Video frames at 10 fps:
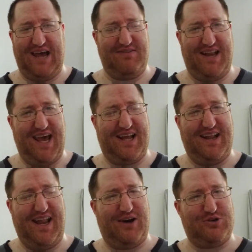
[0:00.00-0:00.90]
had
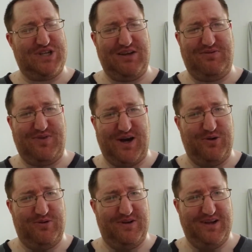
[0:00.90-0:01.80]
an LG
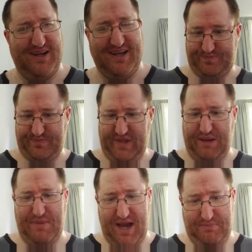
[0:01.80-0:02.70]
phone.
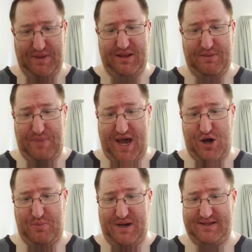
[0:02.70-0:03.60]
It might be the
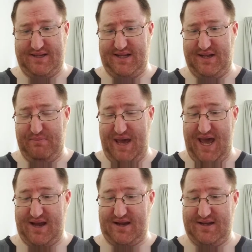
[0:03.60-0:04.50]
power button in the
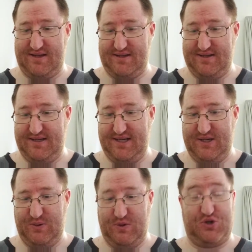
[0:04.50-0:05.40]
back,
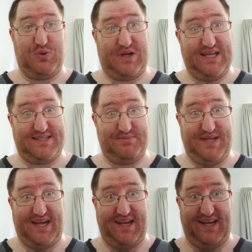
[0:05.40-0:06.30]
which will get some
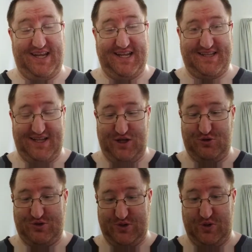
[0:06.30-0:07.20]
getting
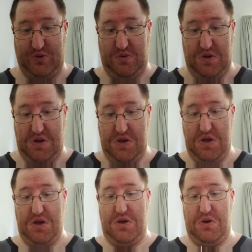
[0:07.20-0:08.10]
used to.
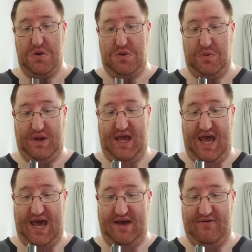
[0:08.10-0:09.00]
We
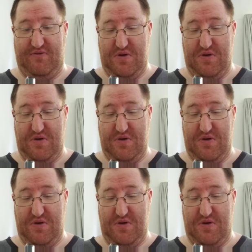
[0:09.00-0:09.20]
have,